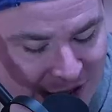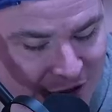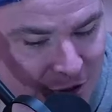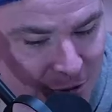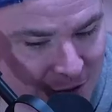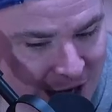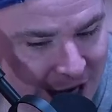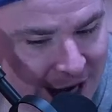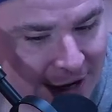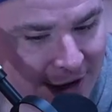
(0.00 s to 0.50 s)

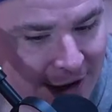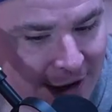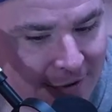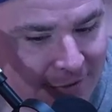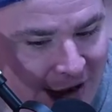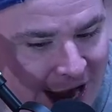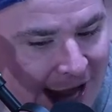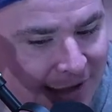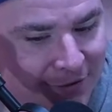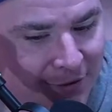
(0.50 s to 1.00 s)
Judea a
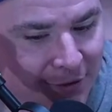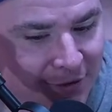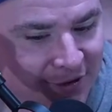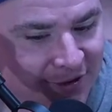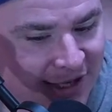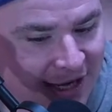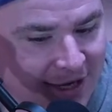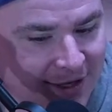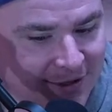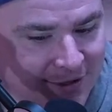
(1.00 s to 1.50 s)
vassal
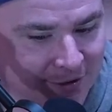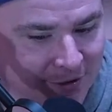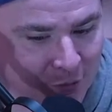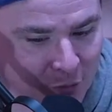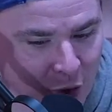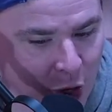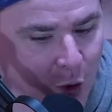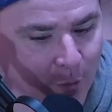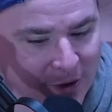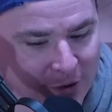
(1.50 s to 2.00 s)
state to the
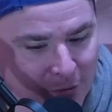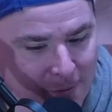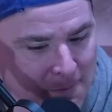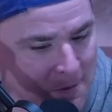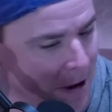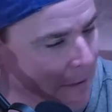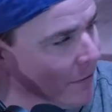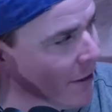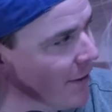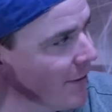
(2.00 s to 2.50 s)
Roman
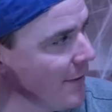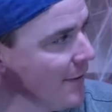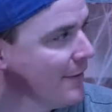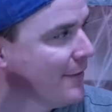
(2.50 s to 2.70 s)
Republic.